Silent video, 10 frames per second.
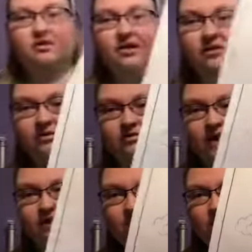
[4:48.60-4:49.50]
there, we've
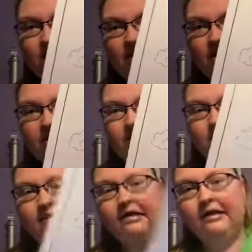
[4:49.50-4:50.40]
got the straight line,
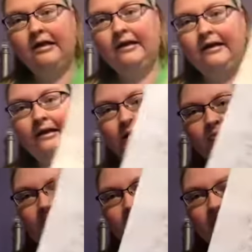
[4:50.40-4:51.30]
and in the
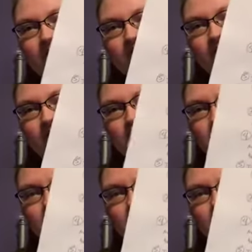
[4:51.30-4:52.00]
back, I've got it